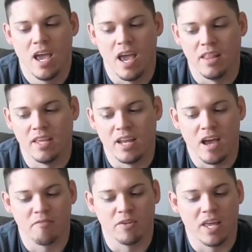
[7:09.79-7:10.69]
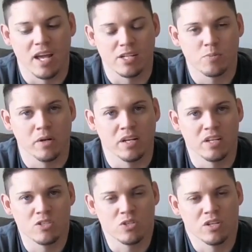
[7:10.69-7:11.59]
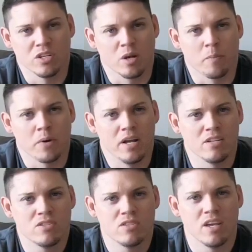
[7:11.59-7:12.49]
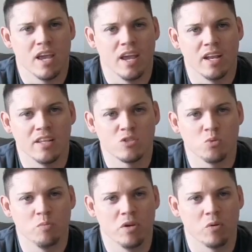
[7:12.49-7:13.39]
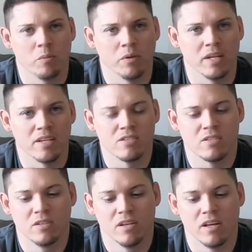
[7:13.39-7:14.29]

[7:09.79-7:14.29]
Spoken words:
And then after that, it's probably going to start to compress, and this will be replaced.